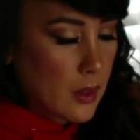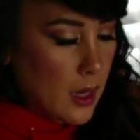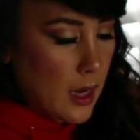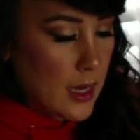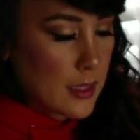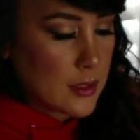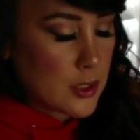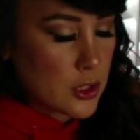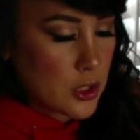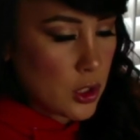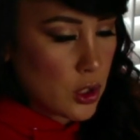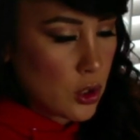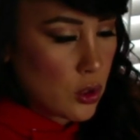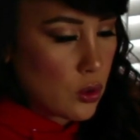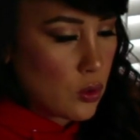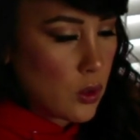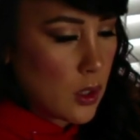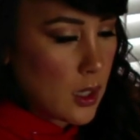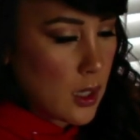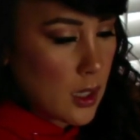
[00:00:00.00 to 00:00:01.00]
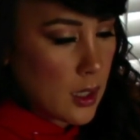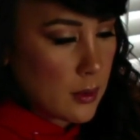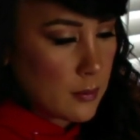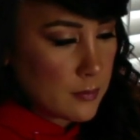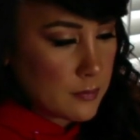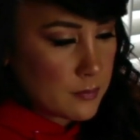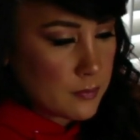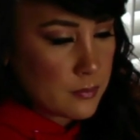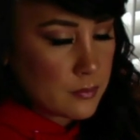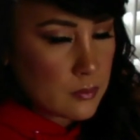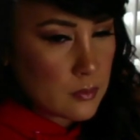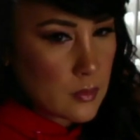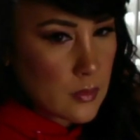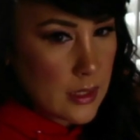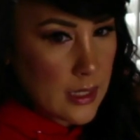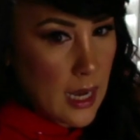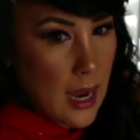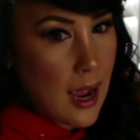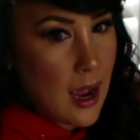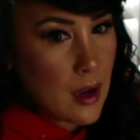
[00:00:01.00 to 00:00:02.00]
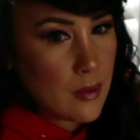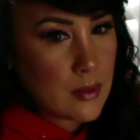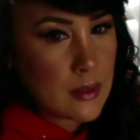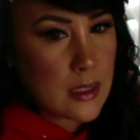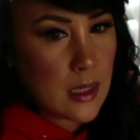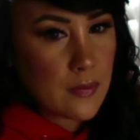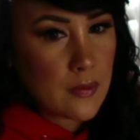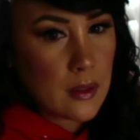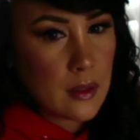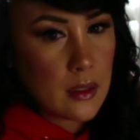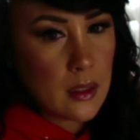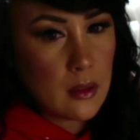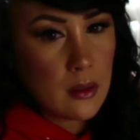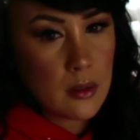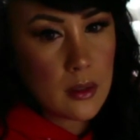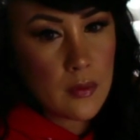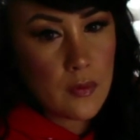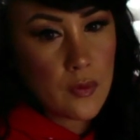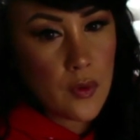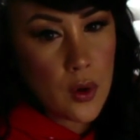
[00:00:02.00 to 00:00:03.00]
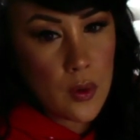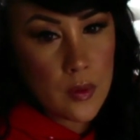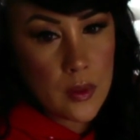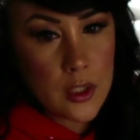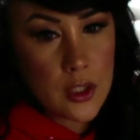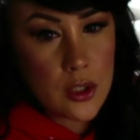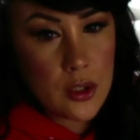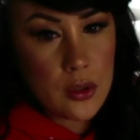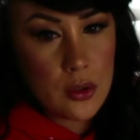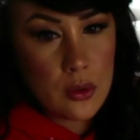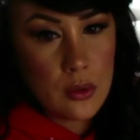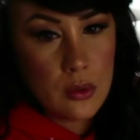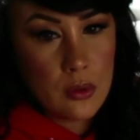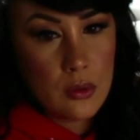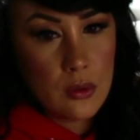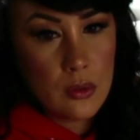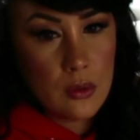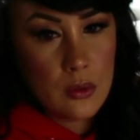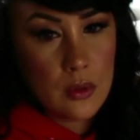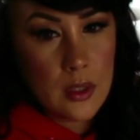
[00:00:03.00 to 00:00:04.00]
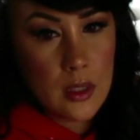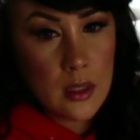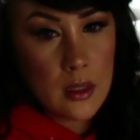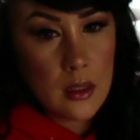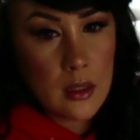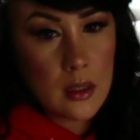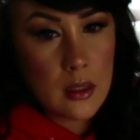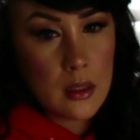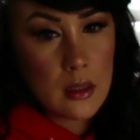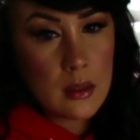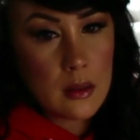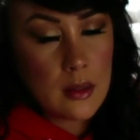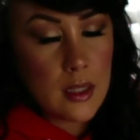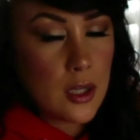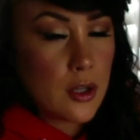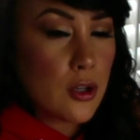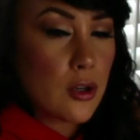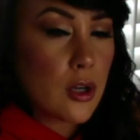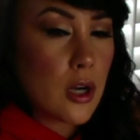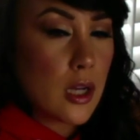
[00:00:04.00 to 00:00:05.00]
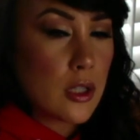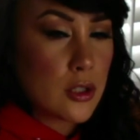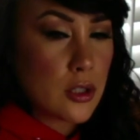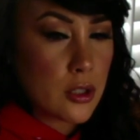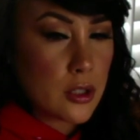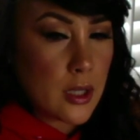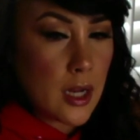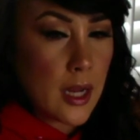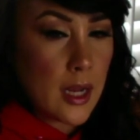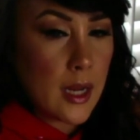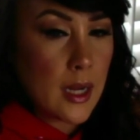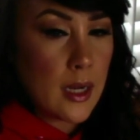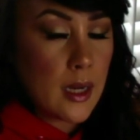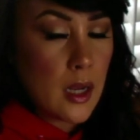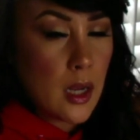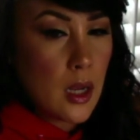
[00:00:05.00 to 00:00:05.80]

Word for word: And so, um, yeah, I was definitely looking forward to the theater concert night,